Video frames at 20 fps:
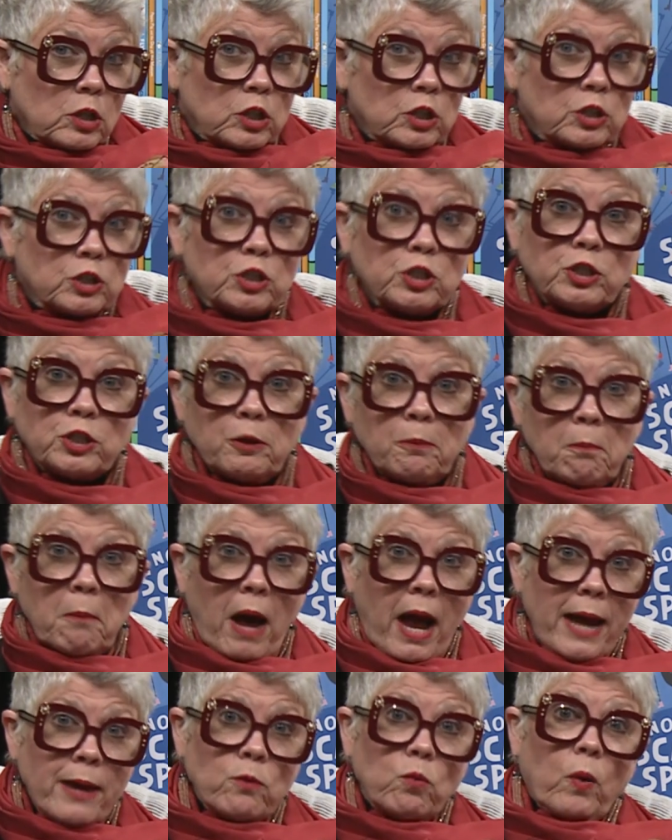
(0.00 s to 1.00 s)
She
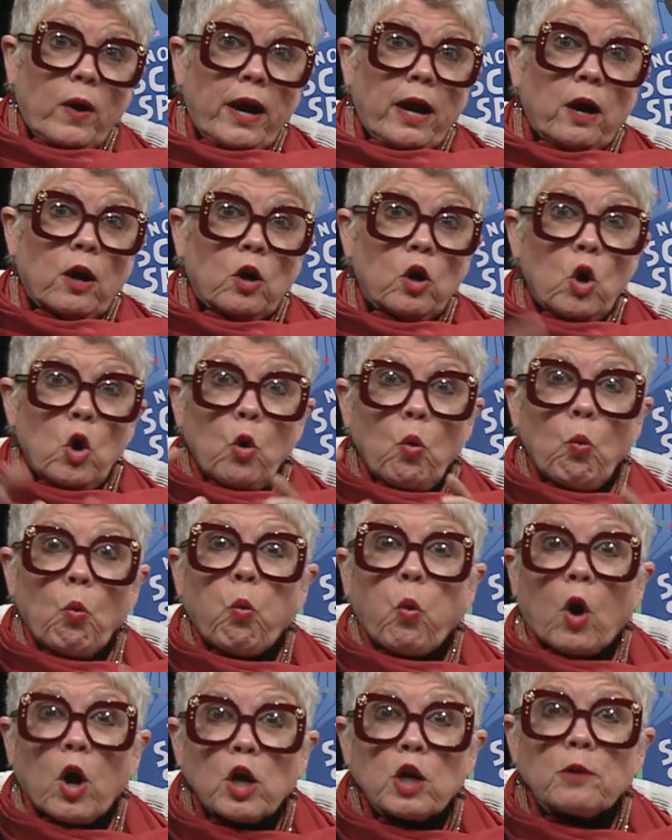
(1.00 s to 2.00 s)
might wear
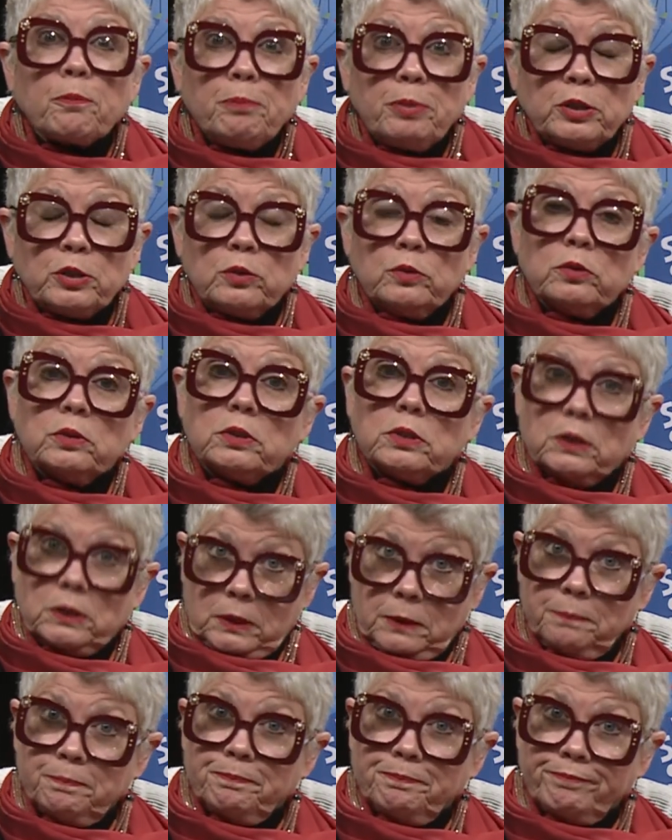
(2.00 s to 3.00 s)
work
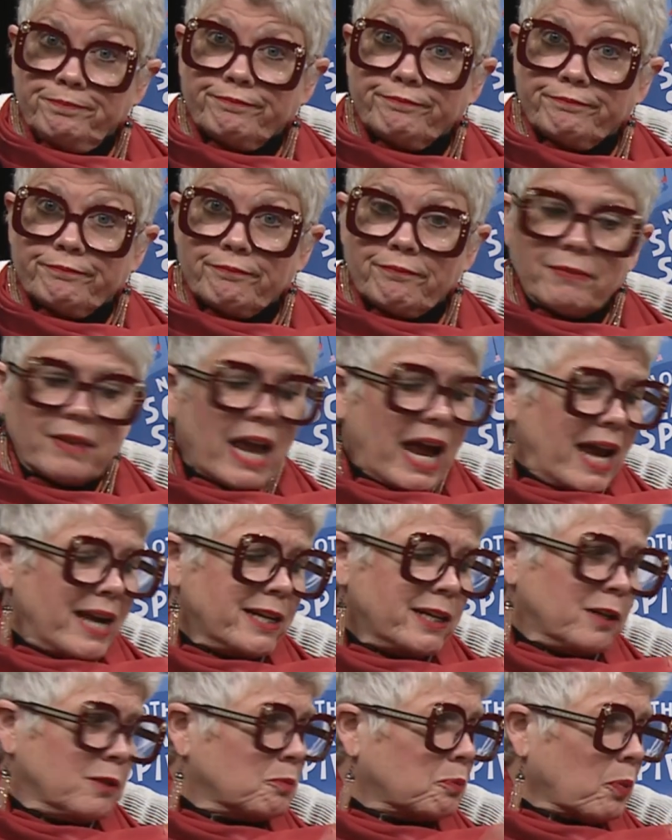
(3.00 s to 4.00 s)
boots. I
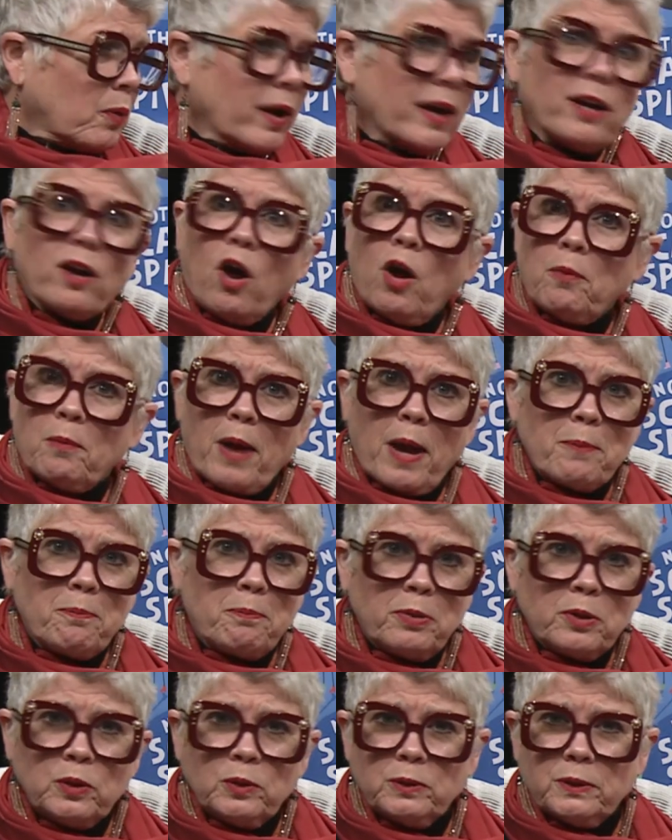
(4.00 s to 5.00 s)
didn't bring all my
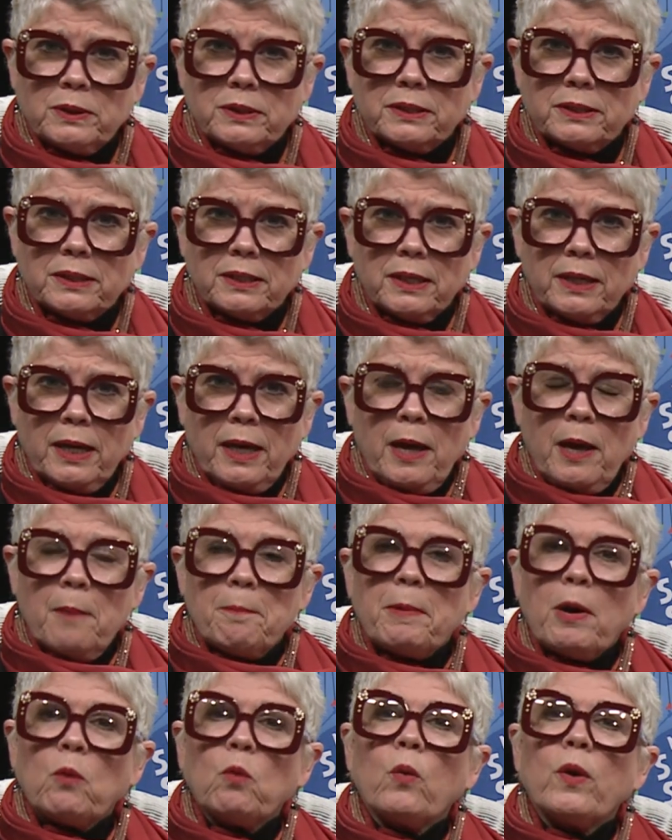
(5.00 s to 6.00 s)
boots,
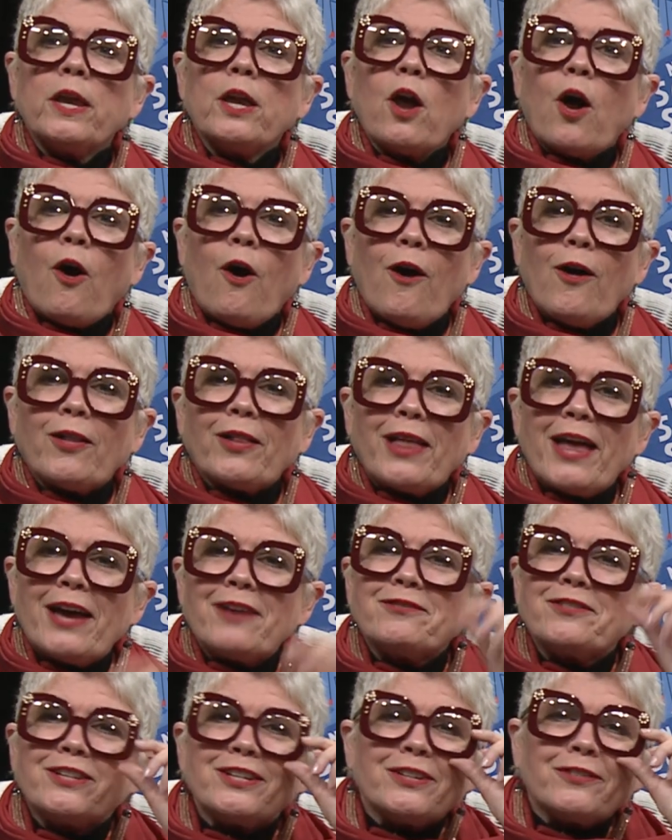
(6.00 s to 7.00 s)
but we all
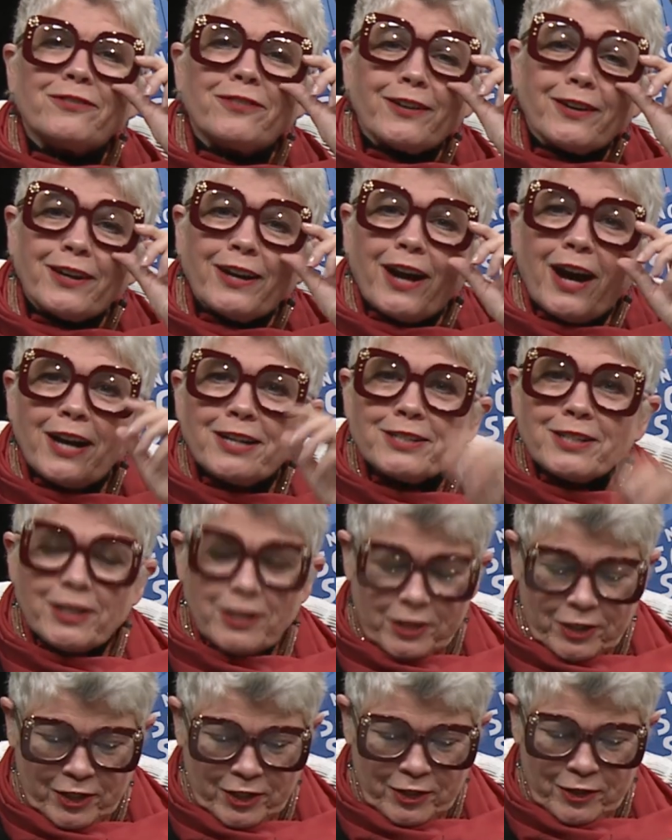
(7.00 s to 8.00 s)
have different kinds of
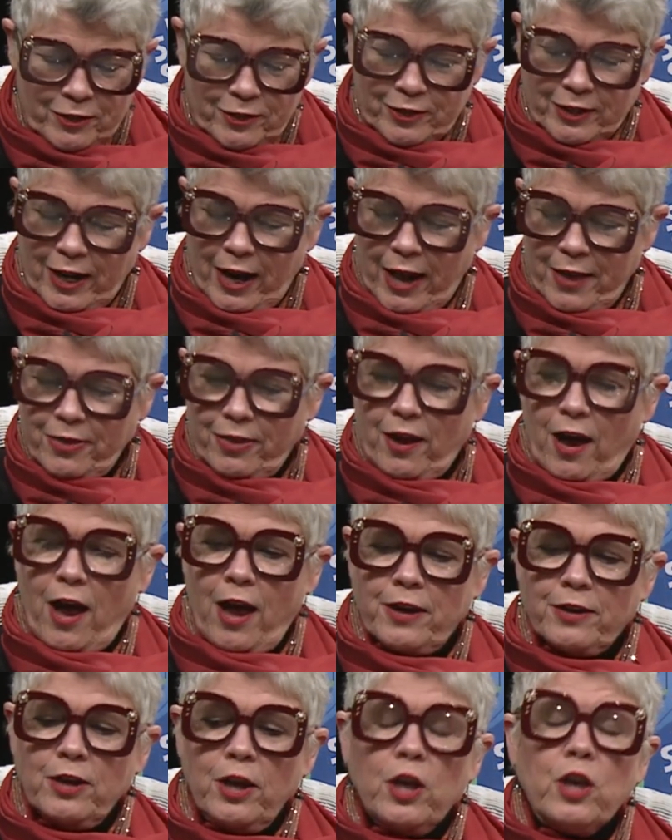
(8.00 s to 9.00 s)
shoes, and I
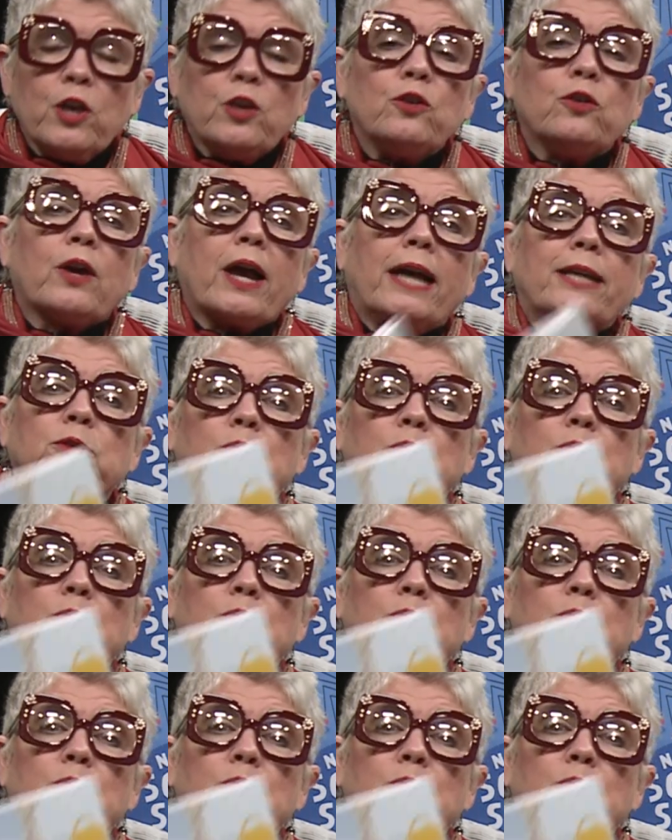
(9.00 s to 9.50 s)
thought you guys